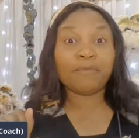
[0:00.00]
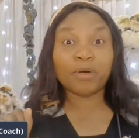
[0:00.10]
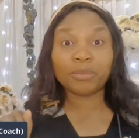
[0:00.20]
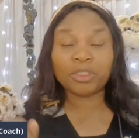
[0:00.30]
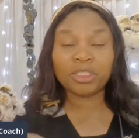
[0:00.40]

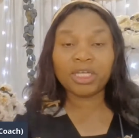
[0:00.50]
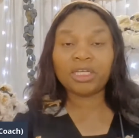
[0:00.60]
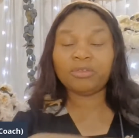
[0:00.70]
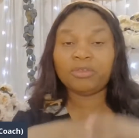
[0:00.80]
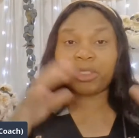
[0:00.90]
from today.
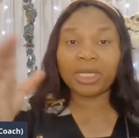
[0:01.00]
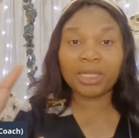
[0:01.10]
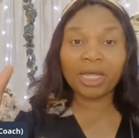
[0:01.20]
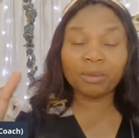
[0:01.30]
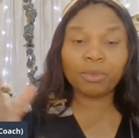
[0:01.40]
If you get
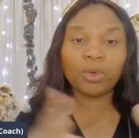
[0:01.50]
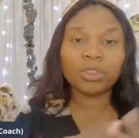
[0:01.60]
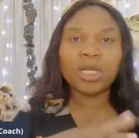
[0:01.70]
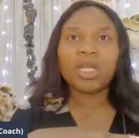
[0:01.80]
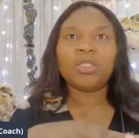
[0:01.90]
that board,